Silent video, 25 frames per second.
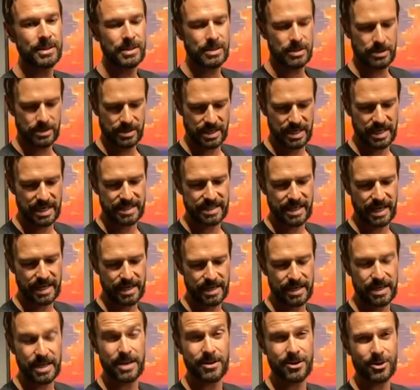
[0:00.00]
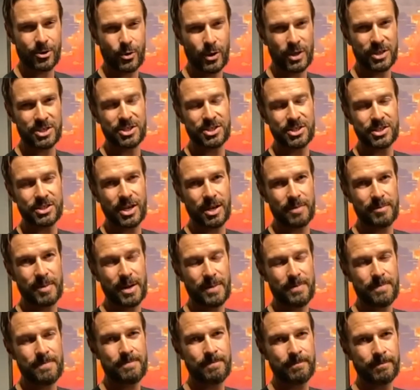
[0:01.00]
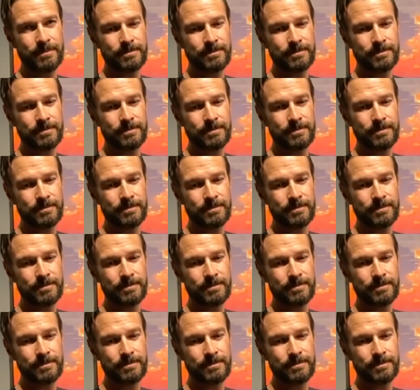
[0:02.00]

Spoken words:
Denise, had any other questions come up?